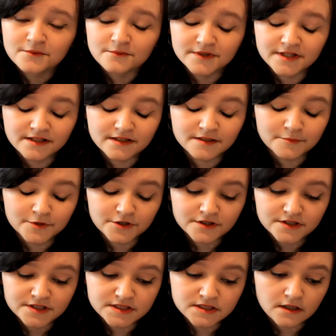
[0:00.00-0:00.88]
within the
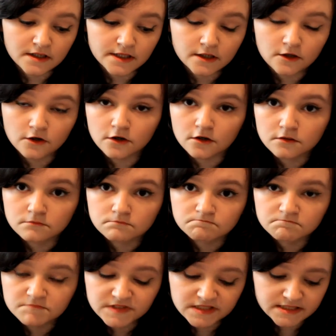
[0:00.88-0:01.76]
books that I got
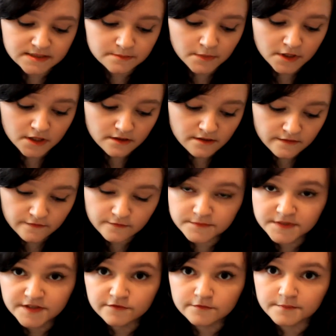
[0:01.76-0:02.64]
this month
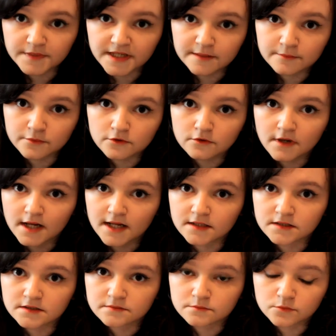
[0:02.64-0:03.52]
from different people
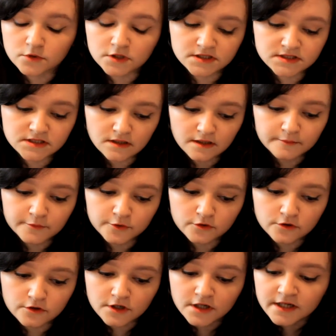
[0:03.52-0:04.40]
and ones that I
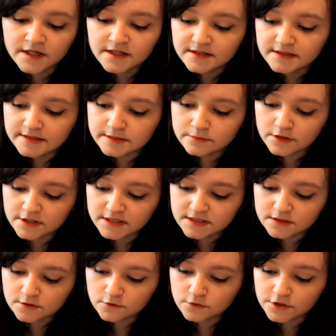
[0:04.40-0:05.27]
bought. This one
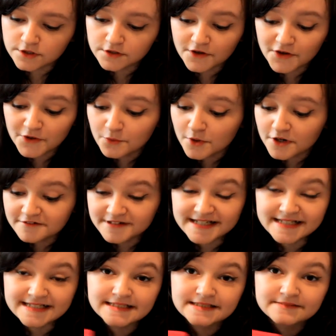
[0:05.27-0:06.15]
is called No
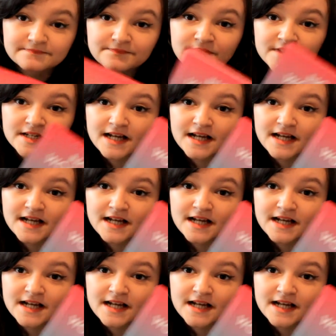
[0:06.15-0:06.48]
Worries.